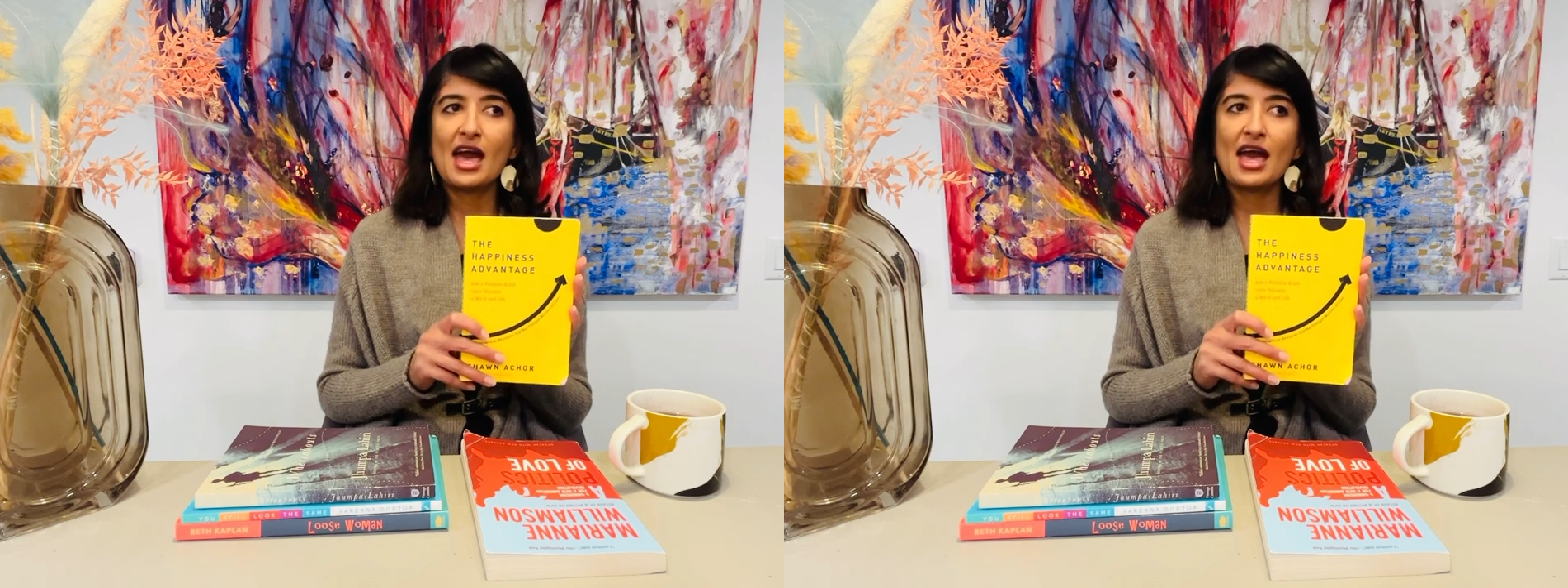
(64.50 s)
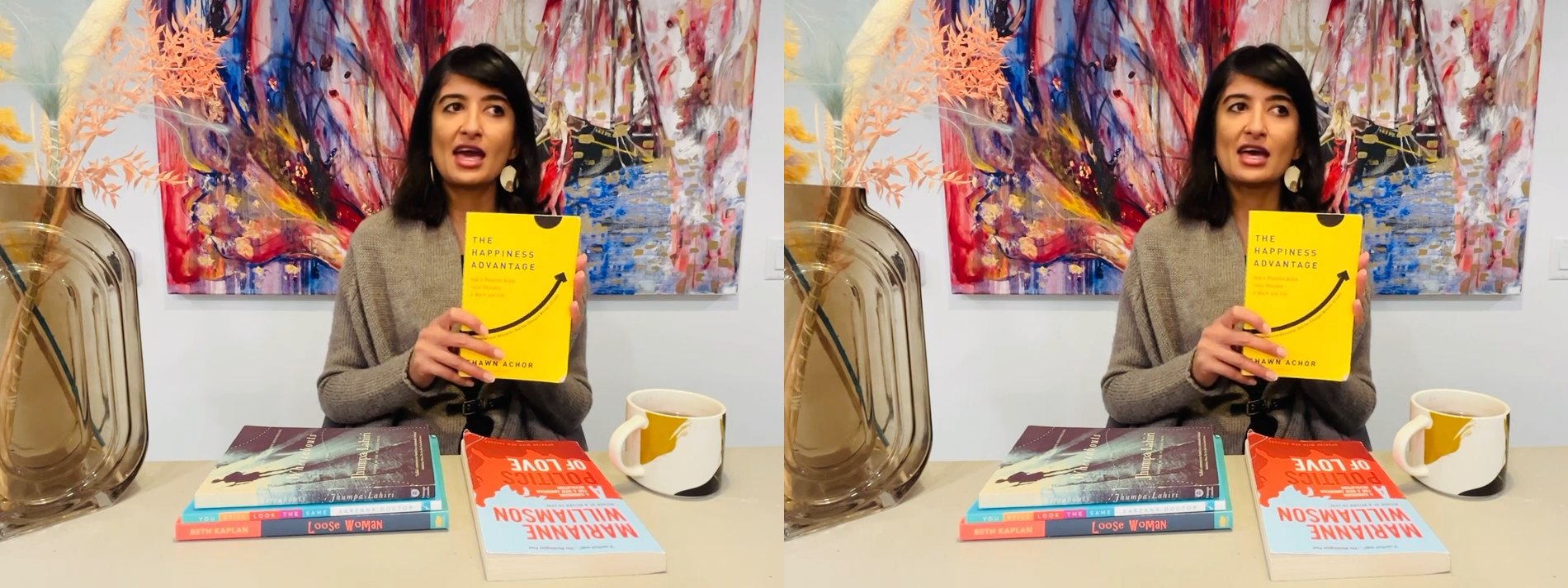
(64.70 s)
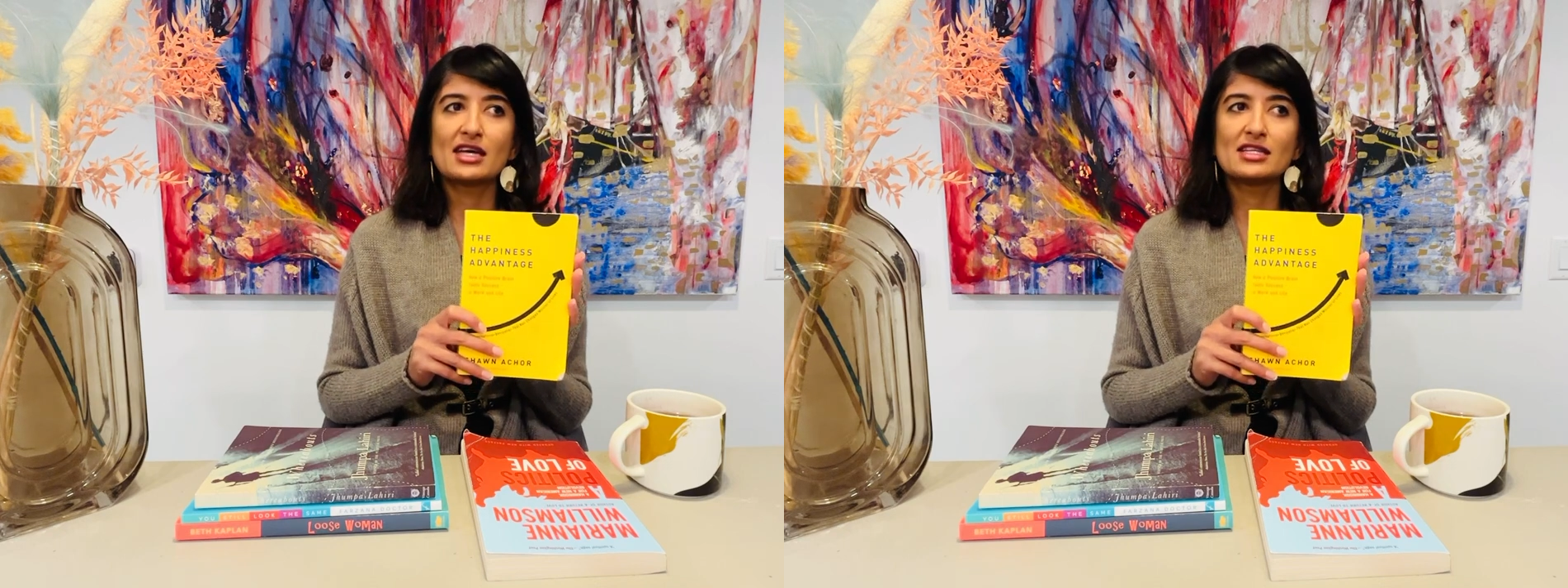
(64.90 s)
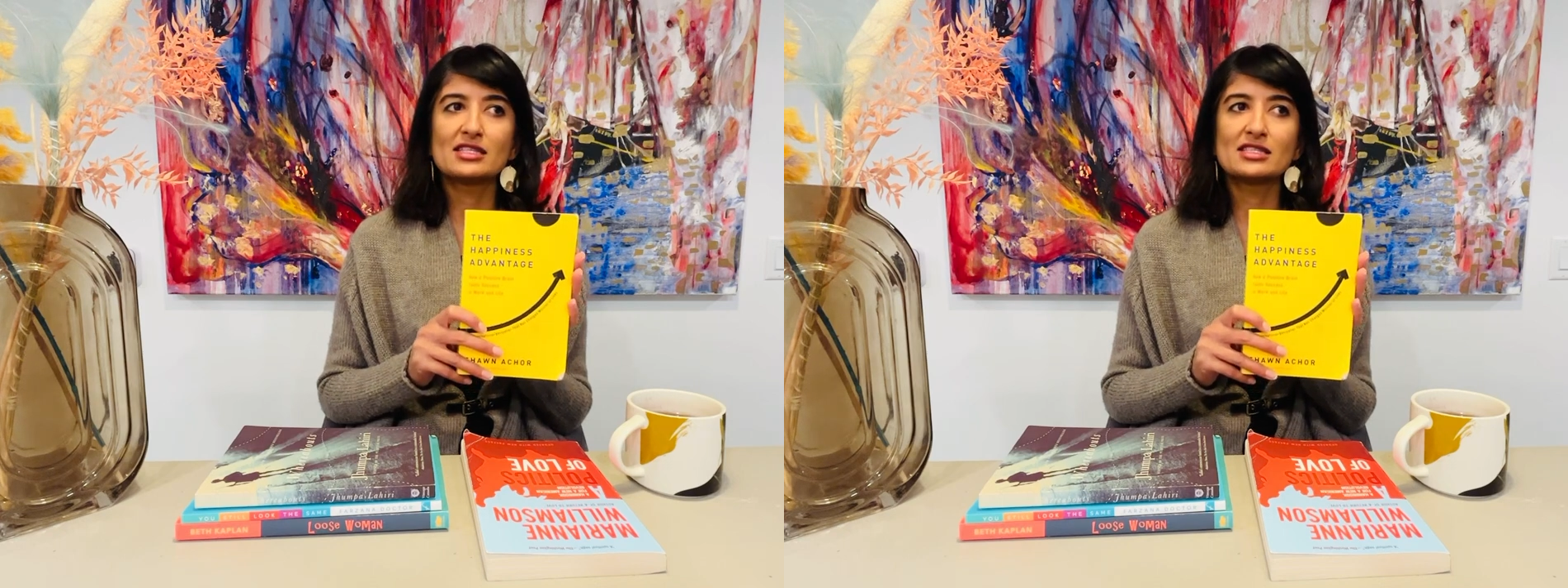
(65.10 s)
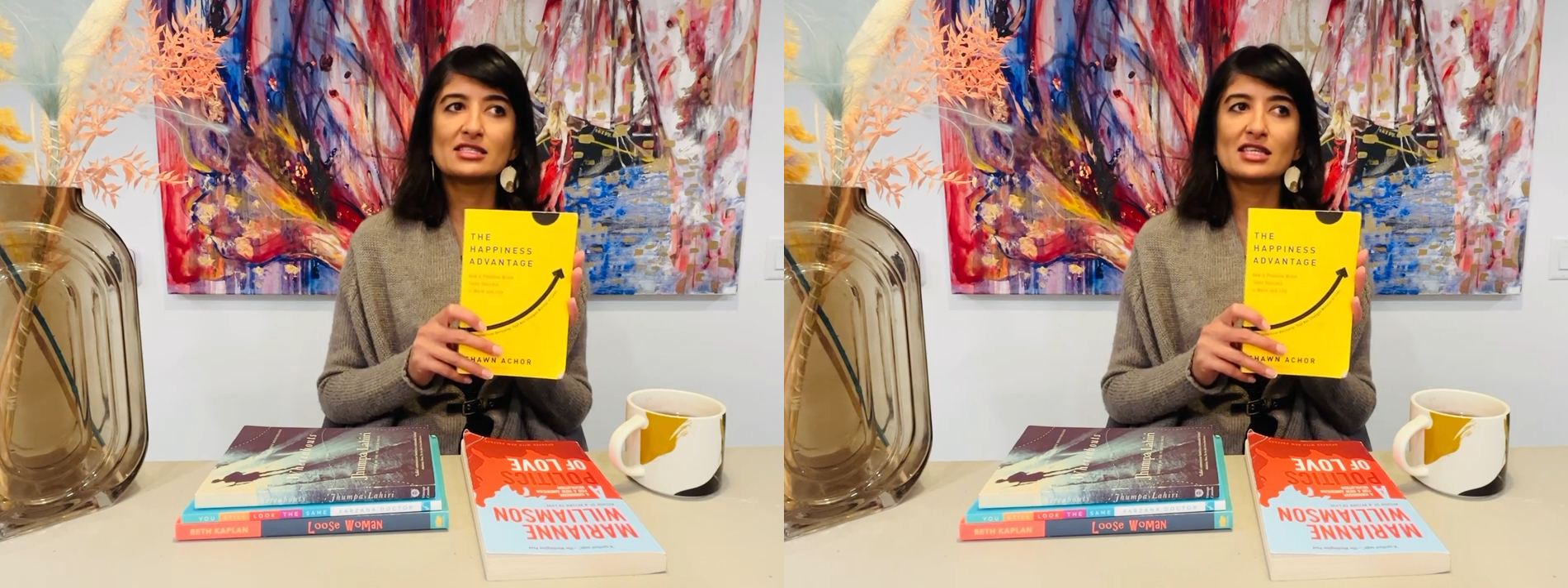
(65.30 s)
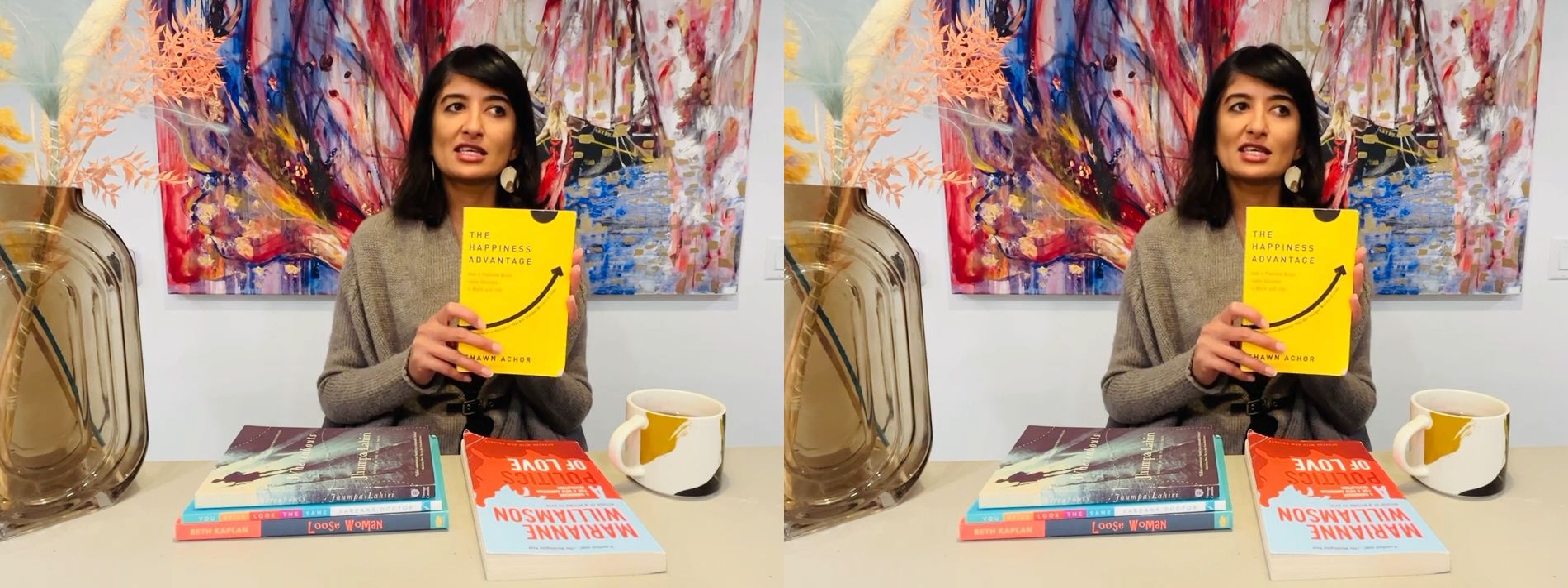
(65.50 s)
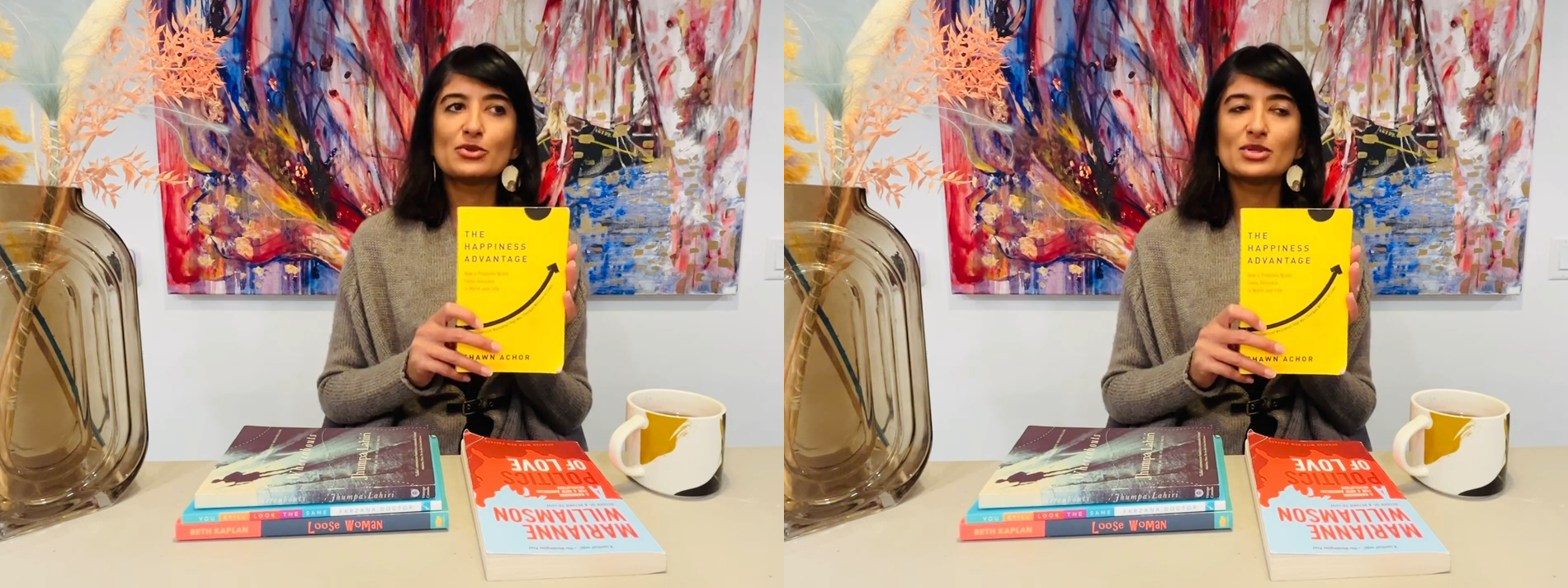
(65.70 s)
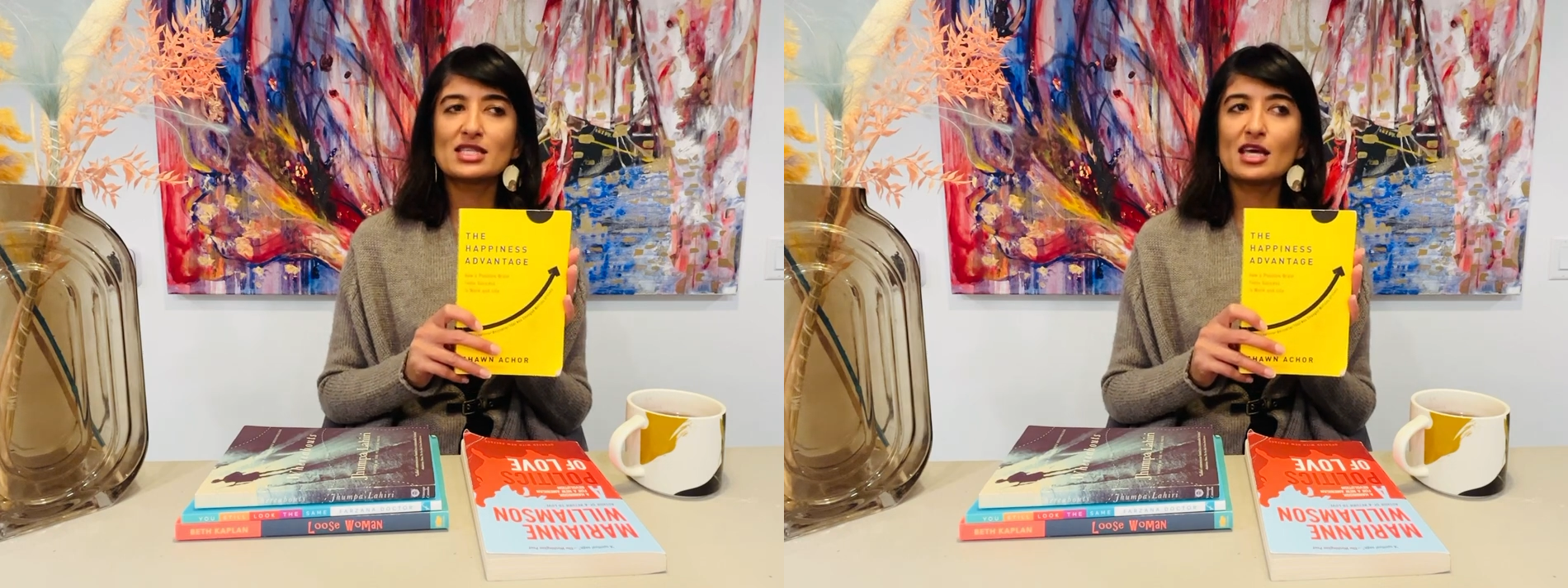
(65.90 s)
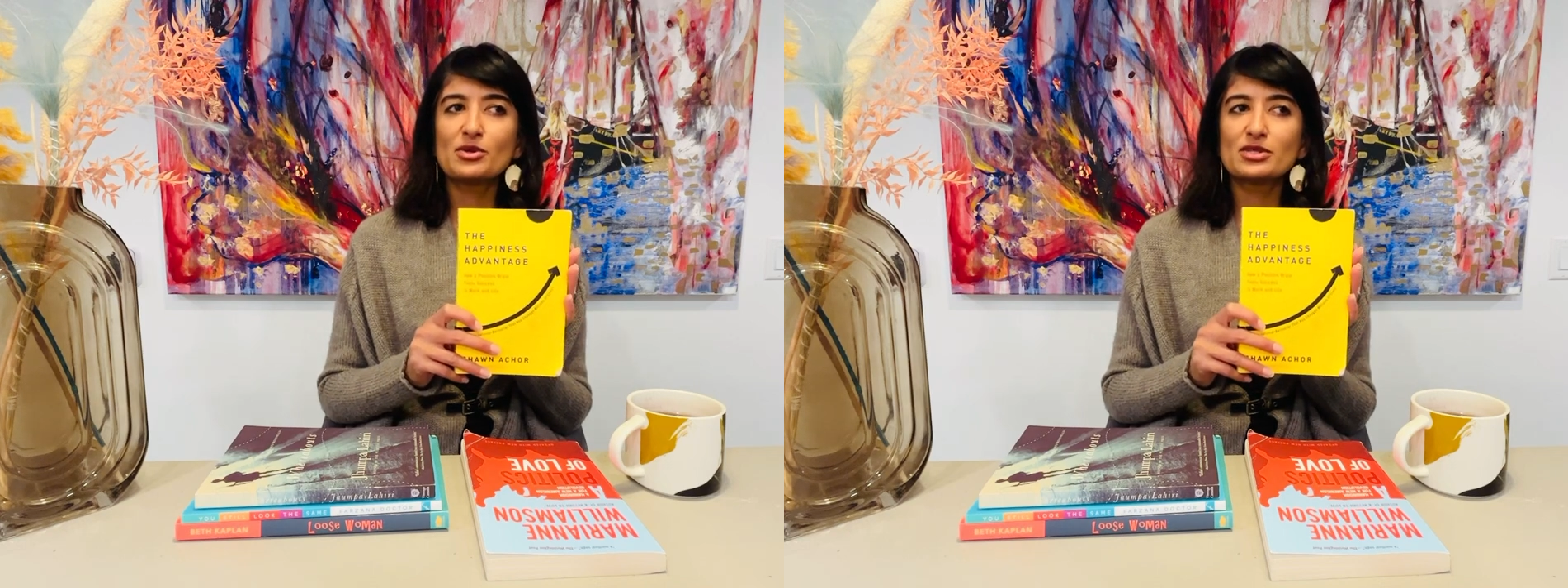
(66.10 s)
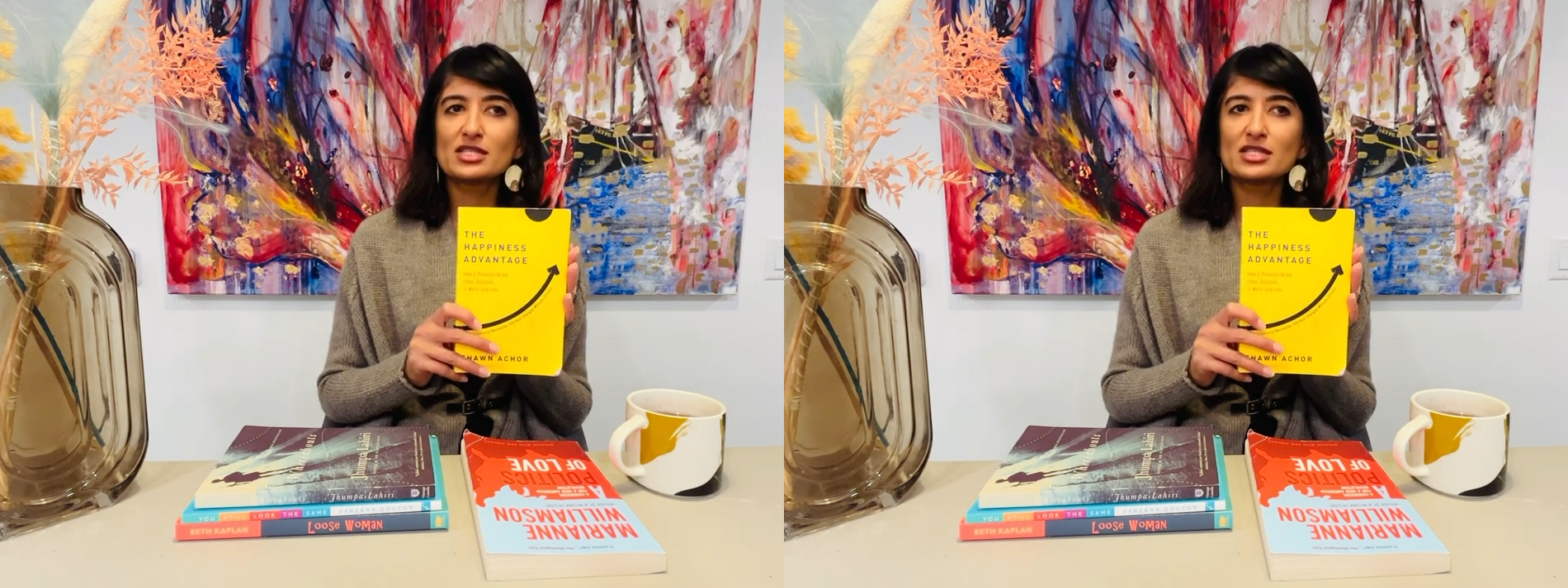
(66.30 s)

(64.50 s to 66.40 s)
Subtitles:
and he was able